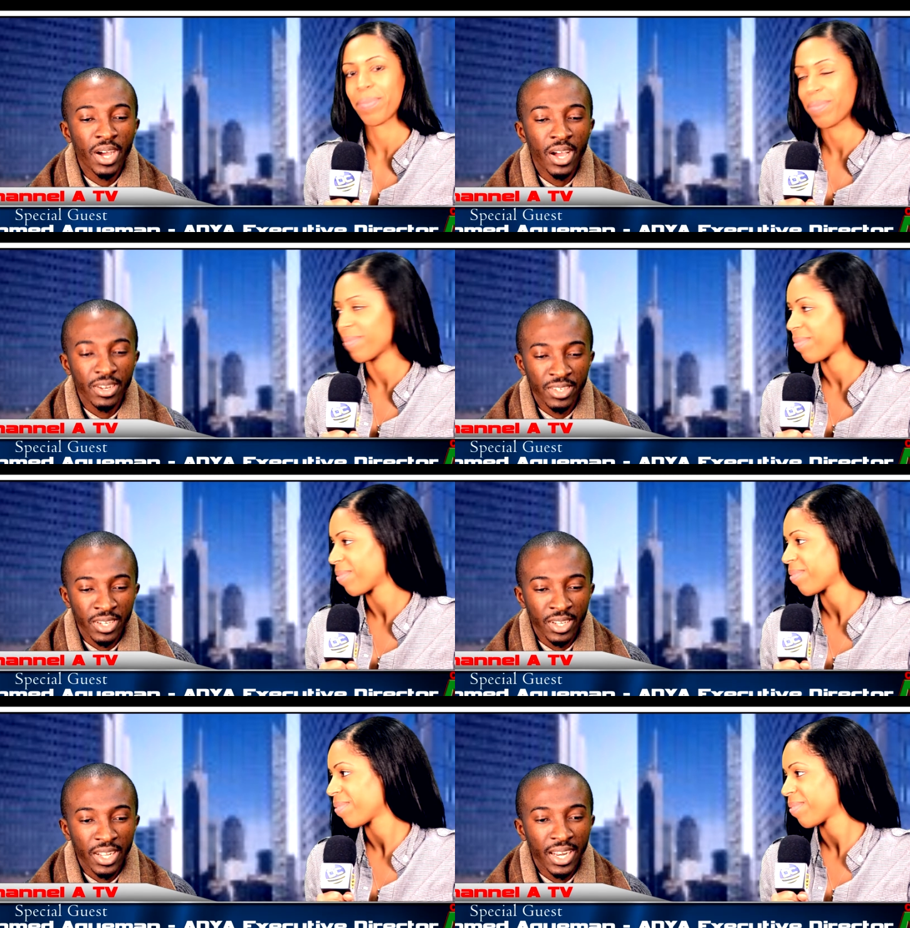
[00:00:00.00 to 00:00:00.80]
Speaker 1: ADIA
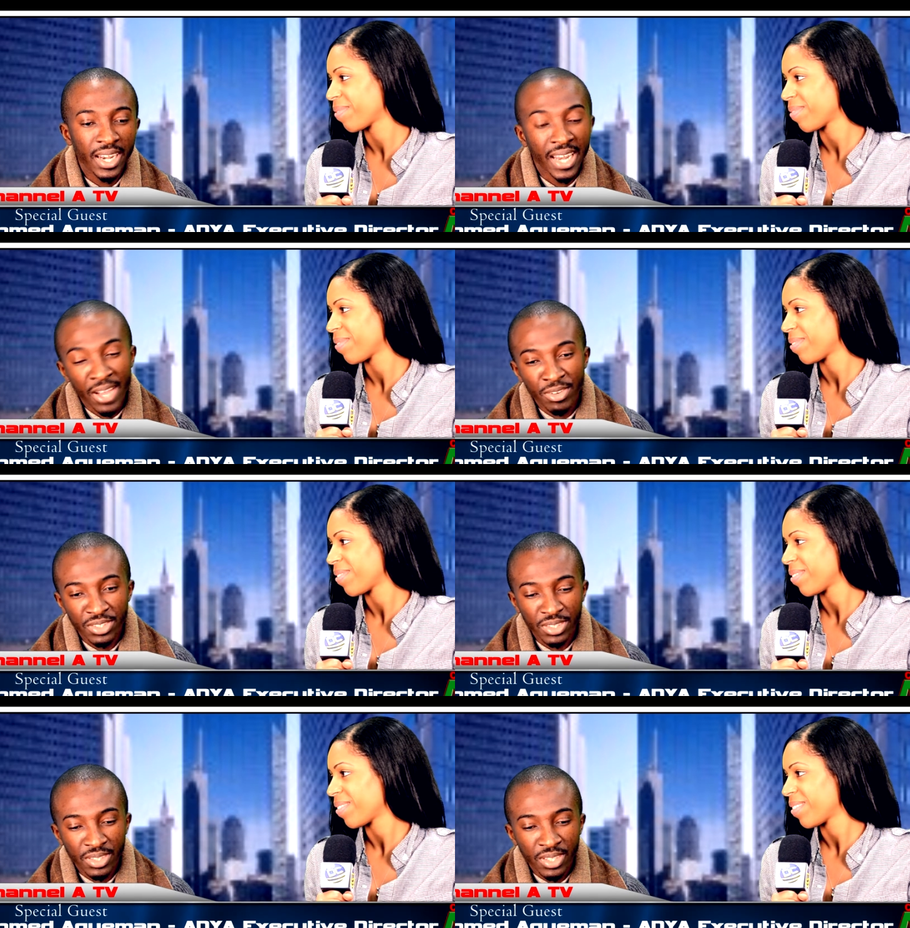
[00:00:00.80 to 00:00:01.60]

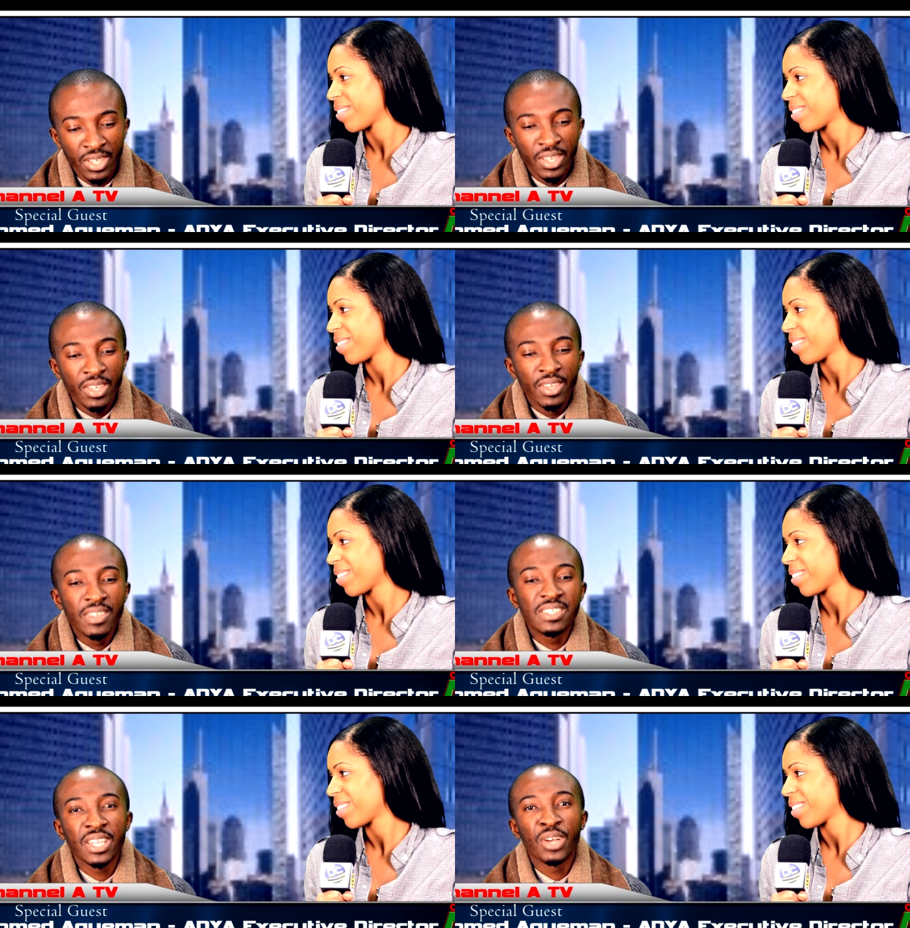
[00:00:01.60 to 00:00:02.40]
launched the
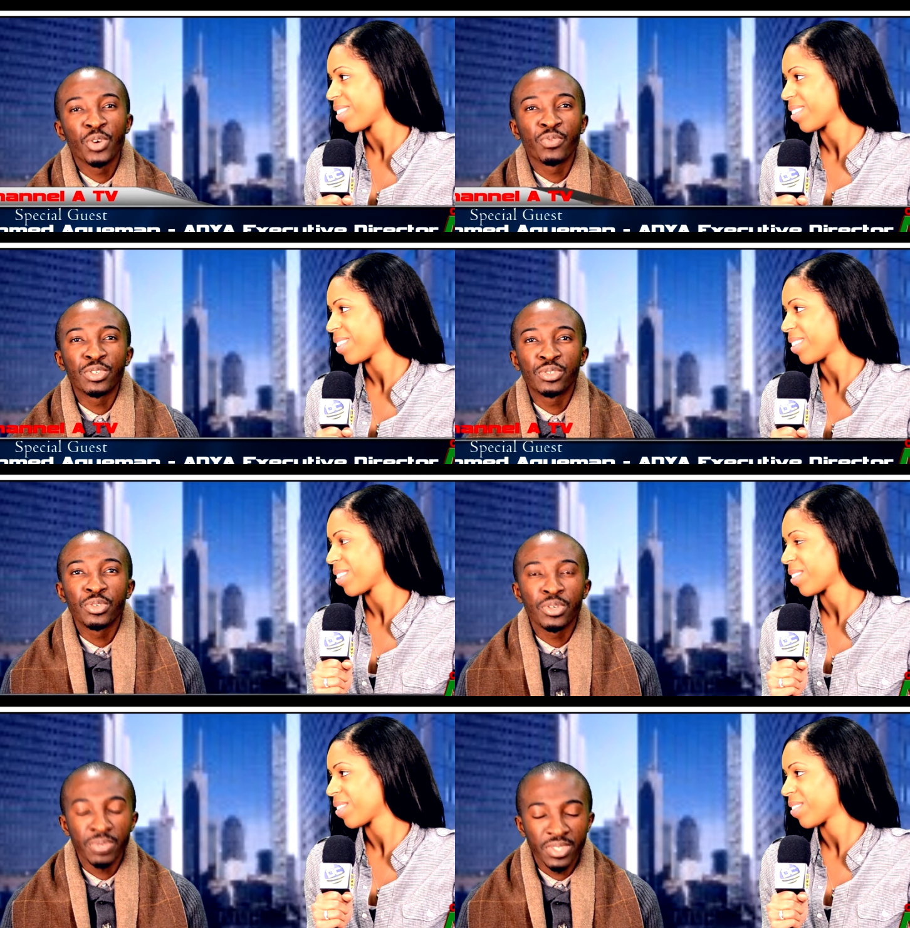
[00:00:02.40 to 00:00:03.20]
Sankofa
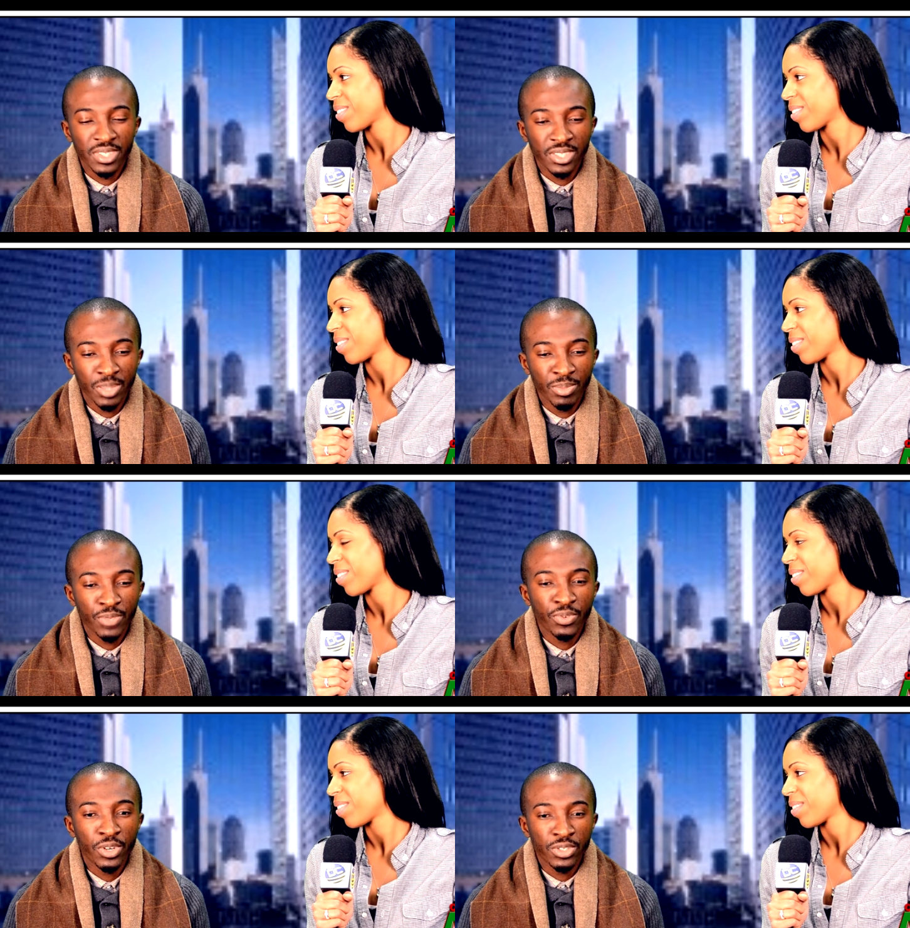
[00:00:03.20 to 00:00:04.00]
Tutoring System, its
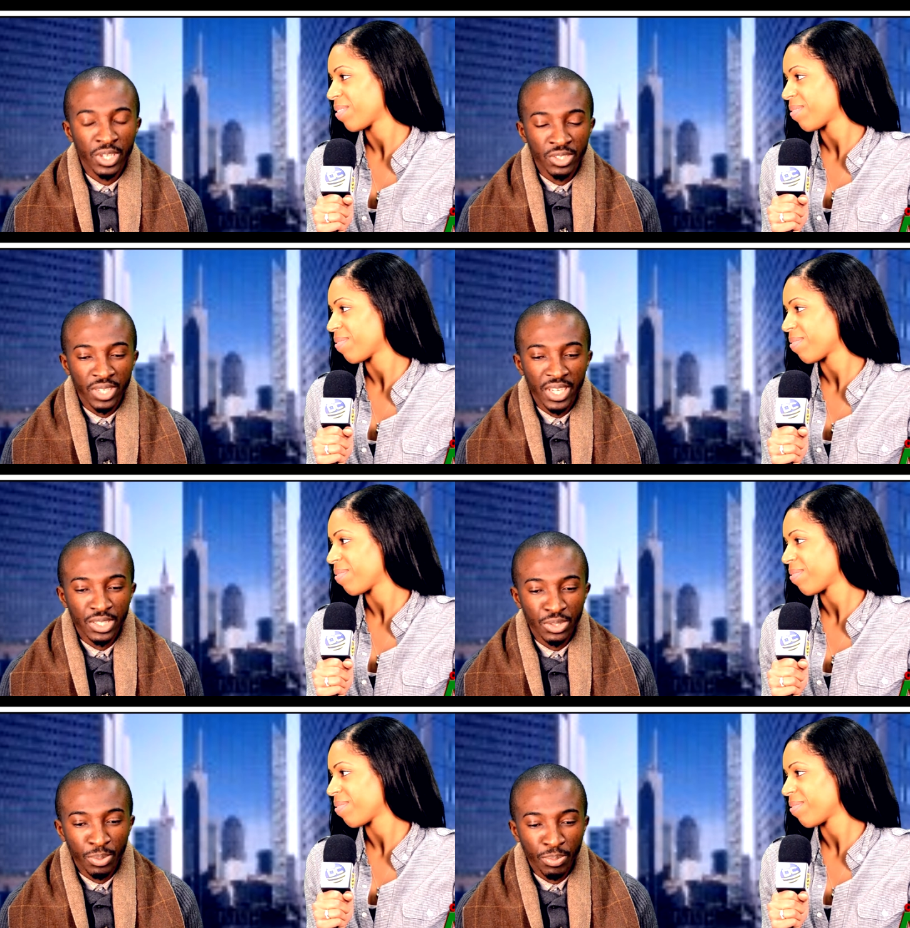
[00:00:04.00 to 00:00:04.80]
first
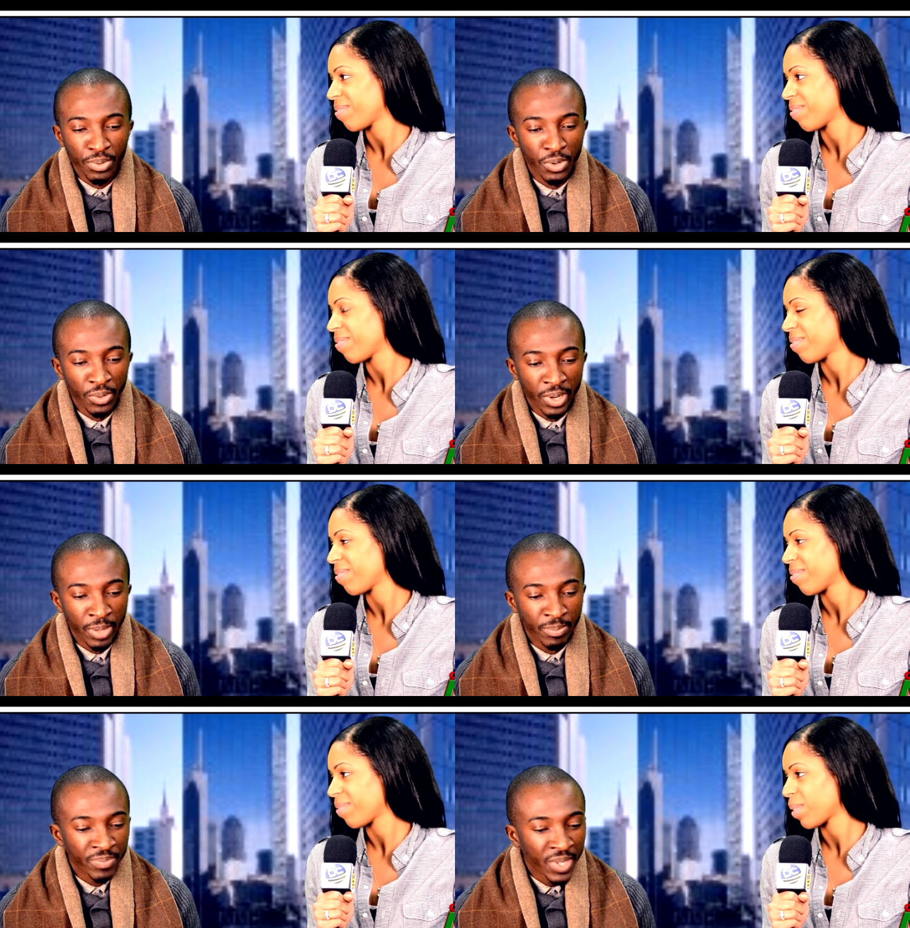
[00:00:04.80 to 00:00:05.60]
educational program.
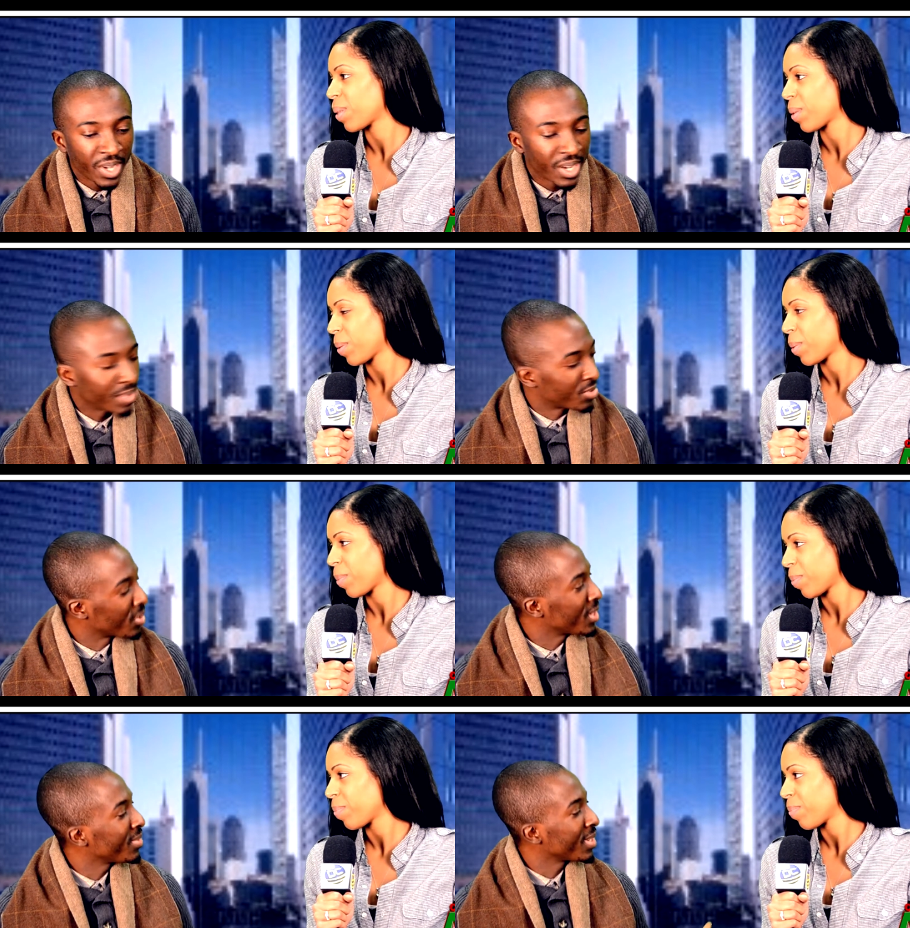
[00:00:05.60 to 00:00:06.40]
To
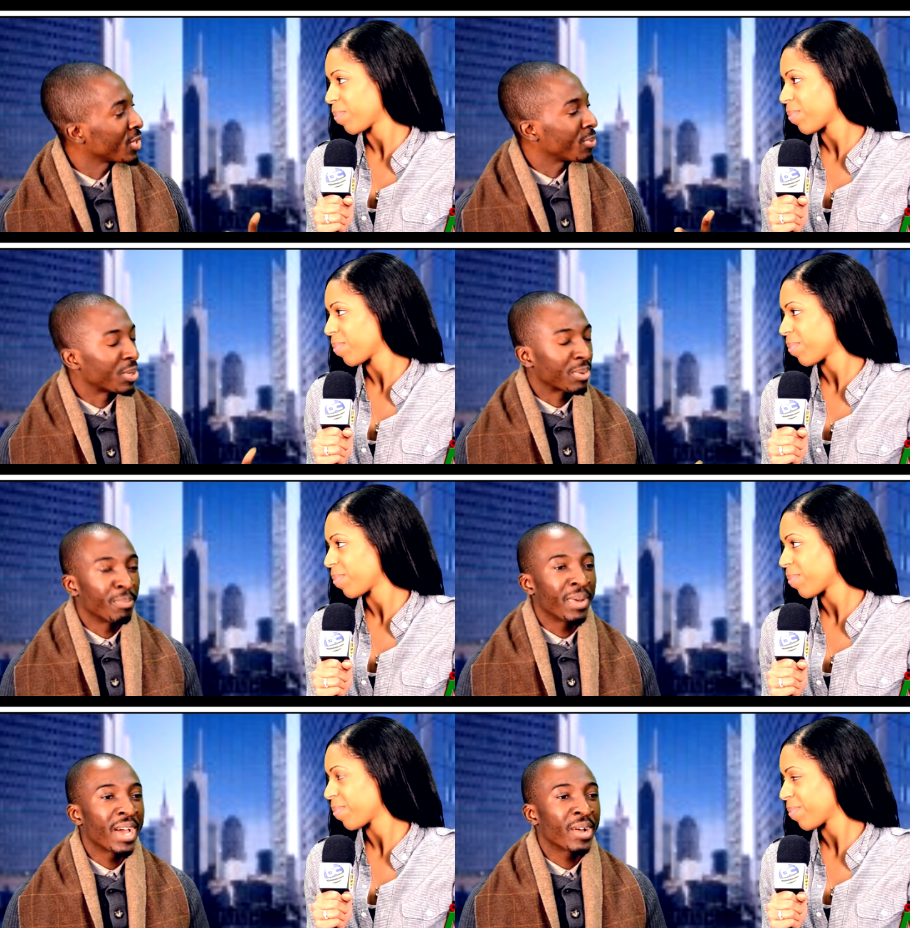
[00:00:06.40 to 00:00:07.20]
give you a little bit of the
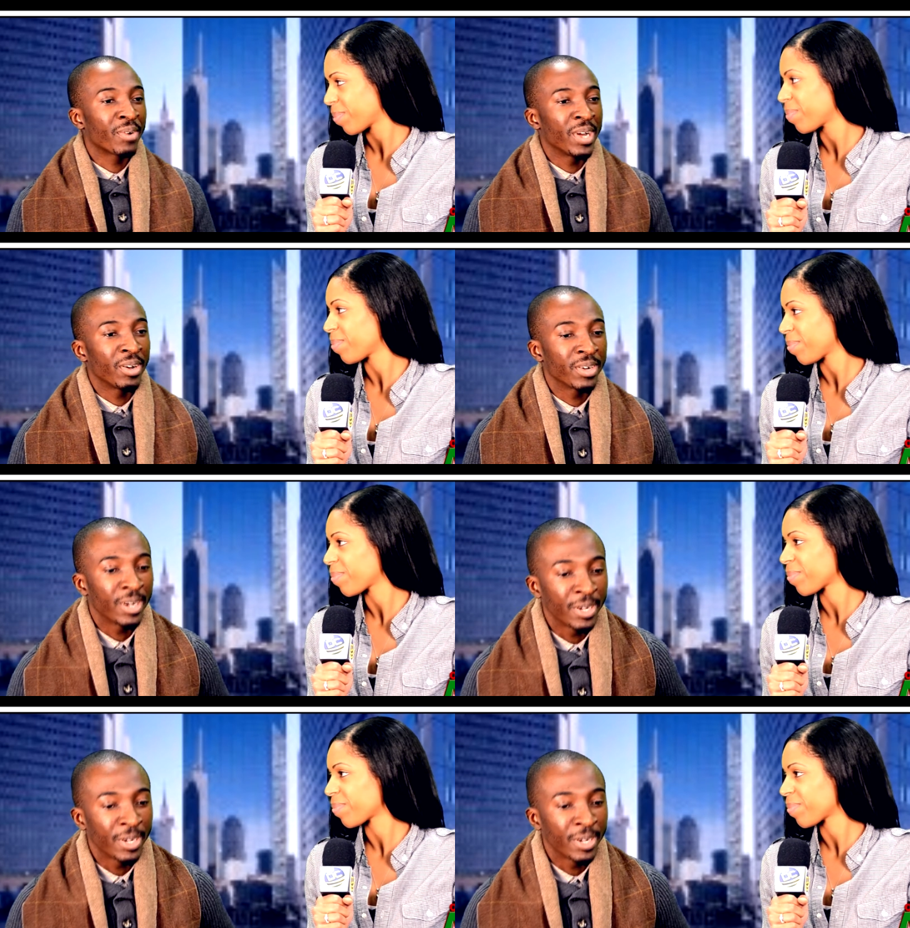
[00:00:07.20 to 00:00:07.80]
background,